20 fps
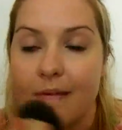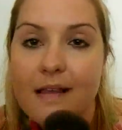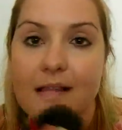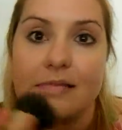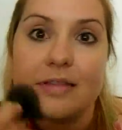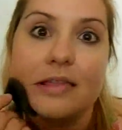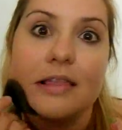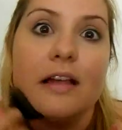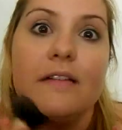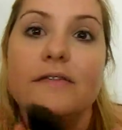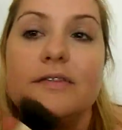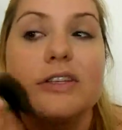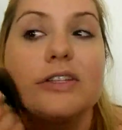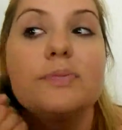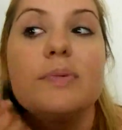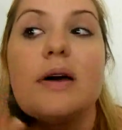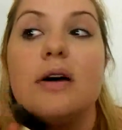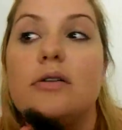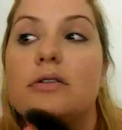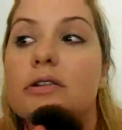I love
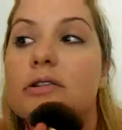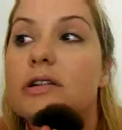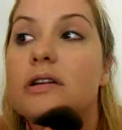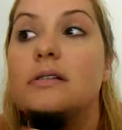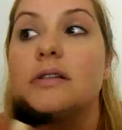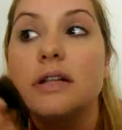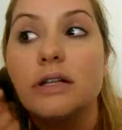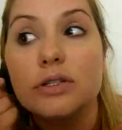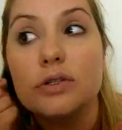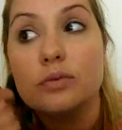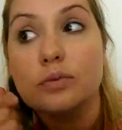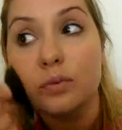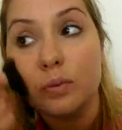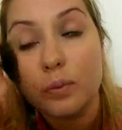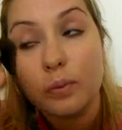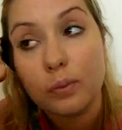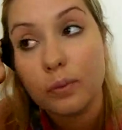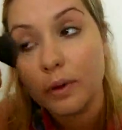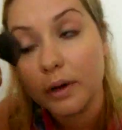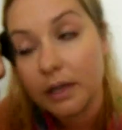this powder. It's a
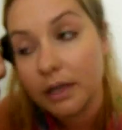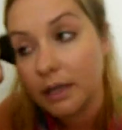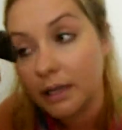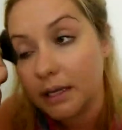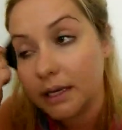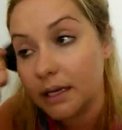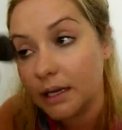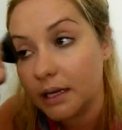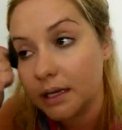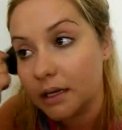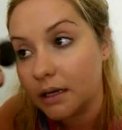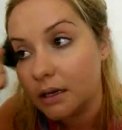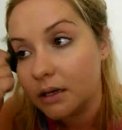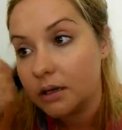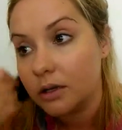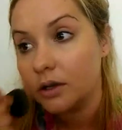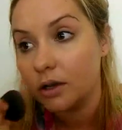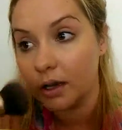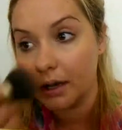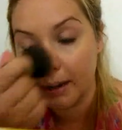really
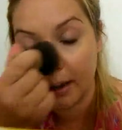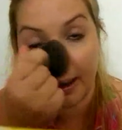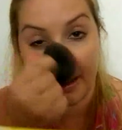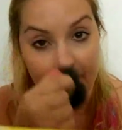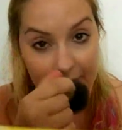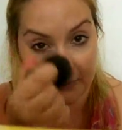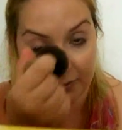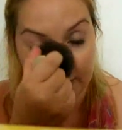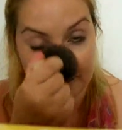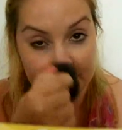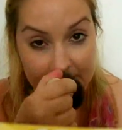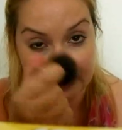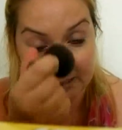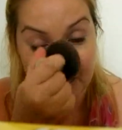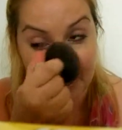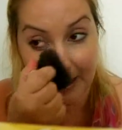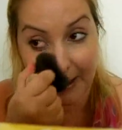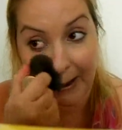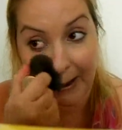good coverage.